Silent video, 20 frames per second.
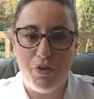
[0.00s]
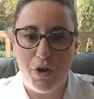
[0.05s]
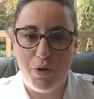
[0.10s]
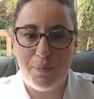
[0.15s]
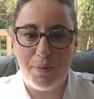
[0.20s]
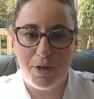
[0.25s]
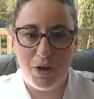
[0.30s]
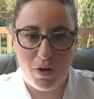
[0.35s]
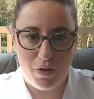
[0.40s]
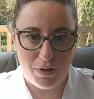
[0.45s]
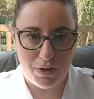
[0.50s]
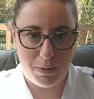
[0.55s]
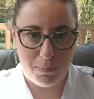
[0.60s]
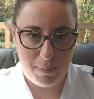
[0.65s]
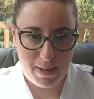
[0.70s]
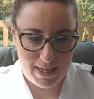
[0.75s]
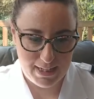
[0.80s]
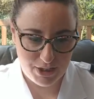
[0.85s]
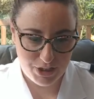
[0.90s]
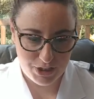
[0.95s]
Roman
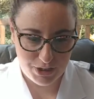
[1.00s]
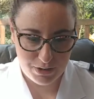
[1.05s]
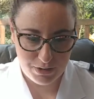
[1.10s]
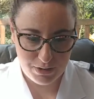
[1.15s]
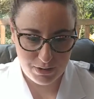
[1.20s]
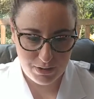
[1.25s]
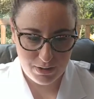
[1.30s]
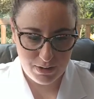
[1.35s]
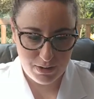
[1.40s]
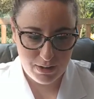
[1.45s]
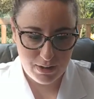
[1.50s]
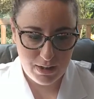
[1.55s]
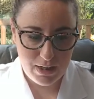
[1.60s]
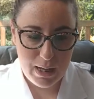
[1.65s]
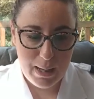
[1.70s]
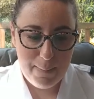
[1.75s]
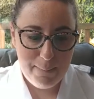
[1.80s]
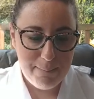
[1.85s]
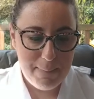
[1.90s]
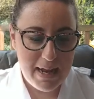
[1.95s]
occupation.
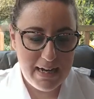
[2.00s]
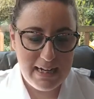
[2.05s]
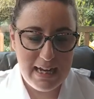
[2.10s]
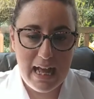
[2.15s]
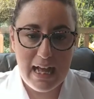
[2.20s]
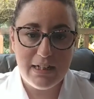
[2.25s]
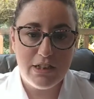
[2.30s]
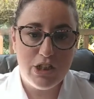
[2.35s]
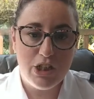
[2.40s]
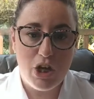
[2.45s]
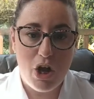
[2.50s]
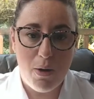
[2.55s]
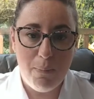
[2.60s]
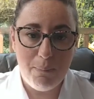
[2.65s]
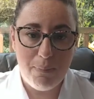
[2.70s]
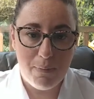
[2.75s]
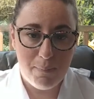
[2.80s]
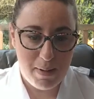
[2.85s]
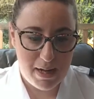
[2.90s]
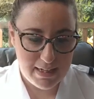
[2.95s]
Many had to
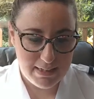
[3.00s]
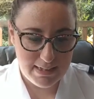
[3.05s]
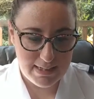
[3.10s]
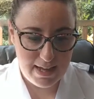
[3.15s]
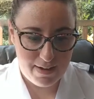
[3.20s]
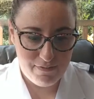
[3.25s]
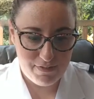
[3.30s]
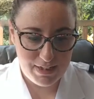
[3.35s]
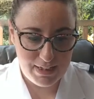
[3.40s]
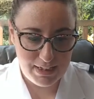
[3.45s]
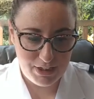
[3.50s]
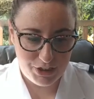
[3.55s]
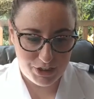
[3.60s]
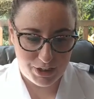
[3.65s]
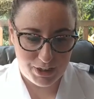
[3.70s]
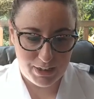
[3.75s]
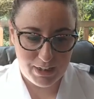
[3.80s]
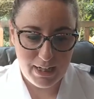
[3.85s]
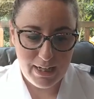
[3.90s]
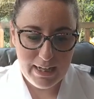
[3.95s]
compromise their
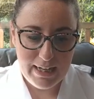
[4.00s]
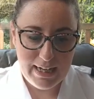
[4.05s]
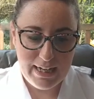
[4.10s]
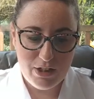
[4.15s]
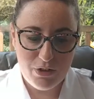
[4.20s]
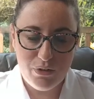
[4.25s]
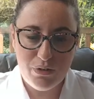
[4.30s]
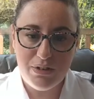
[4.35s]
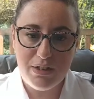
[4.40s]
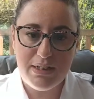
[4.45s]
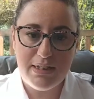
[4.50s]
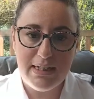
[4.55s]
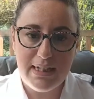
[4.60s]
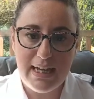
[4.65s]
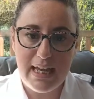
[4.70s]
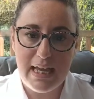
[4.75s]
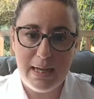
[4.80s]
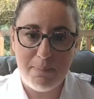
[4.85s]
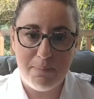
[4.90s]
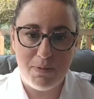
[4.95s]
religion in order to
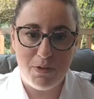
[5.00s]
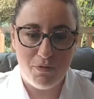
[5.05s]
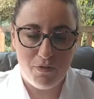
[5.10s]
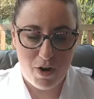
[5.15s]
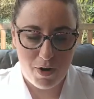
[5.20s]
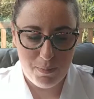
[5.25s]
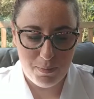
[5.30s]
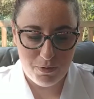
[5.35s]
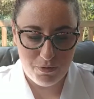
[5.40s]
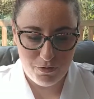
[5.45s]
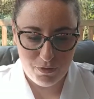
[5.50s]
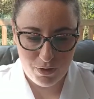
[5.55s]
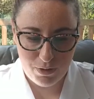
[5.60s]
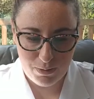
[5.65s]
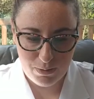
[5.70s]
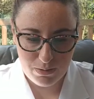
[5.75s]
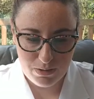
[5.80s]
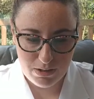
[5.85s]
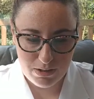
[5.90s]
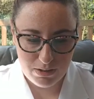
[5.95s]
keep the Roman
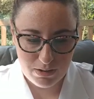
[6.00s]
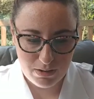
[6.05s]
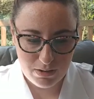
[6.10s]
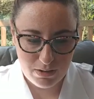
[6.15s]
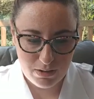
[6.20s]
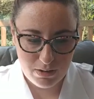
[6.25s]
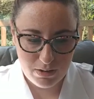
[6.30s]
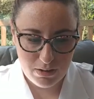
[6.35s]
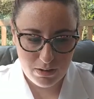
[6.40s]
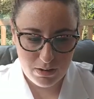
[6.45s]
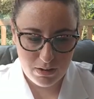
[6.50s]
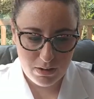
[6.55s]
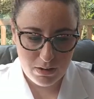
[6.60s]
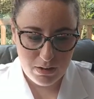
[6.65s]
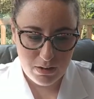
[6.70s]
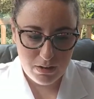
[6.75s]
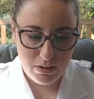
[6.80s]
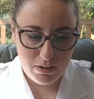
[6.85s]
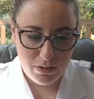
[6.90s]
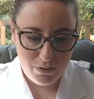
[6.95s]
rules.
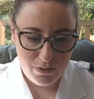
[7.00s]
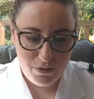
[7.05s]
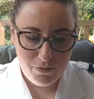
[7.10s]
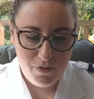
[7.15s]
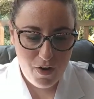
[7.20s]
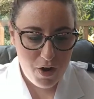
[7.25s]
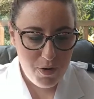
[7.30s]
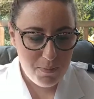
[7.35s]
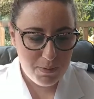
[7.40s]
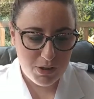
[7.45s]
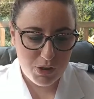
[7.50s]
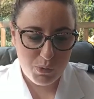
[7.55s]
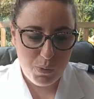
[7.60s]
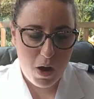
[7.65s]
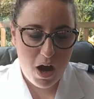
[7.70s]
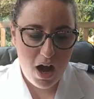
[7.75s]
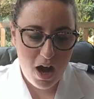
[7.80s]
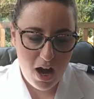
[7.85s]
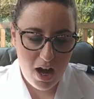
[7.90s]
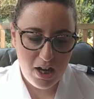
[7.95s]
The Romans were
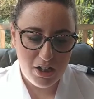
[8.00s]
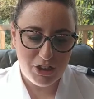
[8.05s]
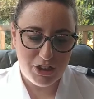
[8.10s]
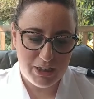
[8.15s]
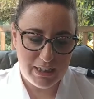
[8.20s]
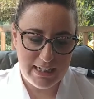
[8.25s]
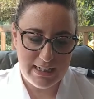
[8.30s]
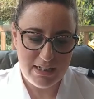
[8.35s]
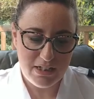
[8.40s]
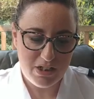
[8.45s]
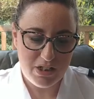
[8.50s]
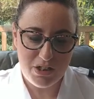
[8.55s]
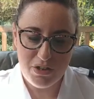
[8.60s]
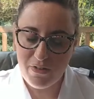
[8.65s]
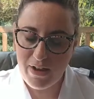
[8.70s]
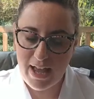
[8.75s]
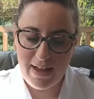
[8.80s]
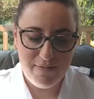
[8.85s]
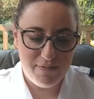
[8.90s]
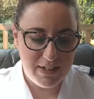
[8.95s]
harsh leaders who
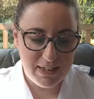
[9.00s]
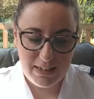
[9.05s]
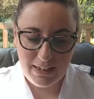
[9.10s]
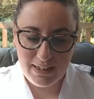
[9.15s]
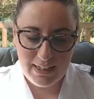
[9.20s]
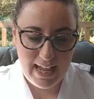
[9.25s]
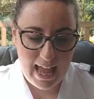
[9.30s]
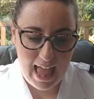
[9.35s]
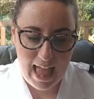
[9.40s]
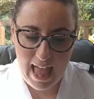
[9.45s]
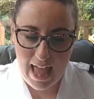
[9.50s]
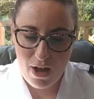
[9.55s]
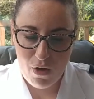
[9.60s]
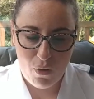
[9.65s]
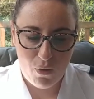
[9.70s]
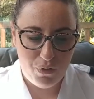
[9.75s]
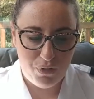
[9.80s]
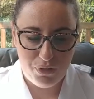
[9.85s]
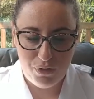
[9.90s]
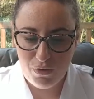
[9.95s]
gave little care
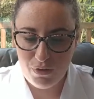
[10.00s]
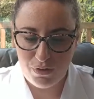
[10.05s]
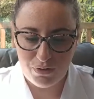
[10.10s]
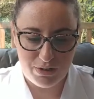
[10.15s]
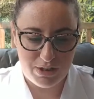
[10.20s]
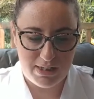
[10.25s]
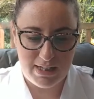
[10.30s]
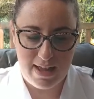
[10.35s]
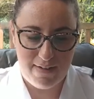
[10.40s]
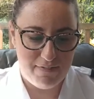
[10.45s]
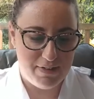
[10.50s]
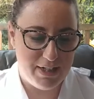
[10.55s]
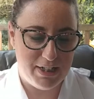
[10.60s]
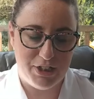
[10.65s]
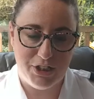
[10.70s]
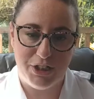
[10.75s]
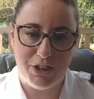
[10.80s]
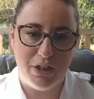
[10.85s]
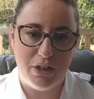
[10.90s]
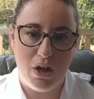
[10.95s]
or thought to their
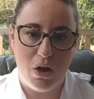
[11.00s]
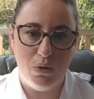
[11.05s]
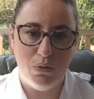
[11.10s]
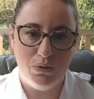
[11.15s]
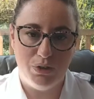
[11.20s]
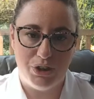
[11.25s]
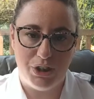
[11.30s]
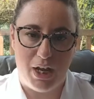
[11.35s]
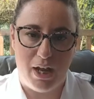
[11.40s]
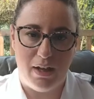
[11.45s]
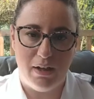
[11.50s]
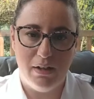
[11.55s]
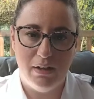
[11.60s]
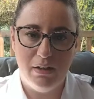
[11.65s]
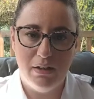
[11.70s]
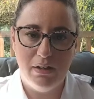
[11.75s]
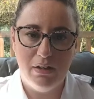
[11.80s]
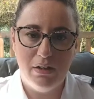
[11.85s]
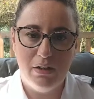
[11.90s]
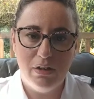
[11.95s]
religion and culture.
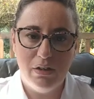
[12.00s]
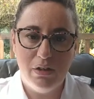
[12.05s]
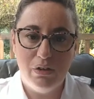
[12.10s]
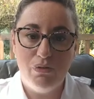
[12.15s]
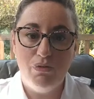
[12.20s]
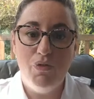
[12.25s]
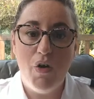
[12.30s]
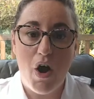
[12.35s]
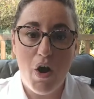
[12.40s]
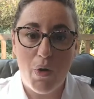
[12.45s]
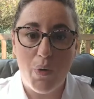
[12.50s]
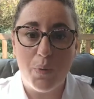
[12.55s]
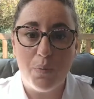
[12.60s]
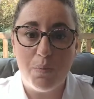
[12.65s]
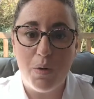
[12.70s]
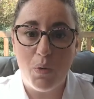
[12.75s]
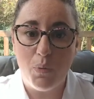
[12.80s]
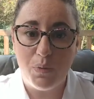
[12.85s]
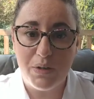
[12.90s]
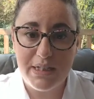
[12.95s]

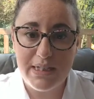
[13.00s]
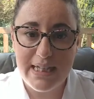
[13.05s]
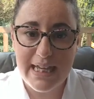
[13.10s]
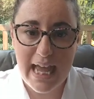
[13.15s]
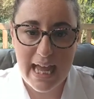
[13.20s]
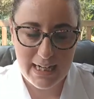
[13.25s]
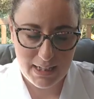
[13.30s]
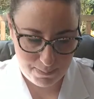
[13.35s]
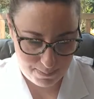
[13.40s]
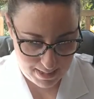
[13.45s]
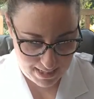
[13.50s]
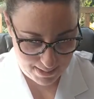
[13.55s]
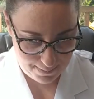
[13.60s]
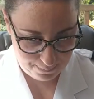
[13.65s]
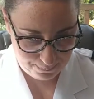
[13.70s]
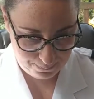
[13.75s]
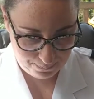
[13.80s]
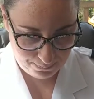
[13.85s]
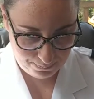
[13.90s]
Rome was the enemy.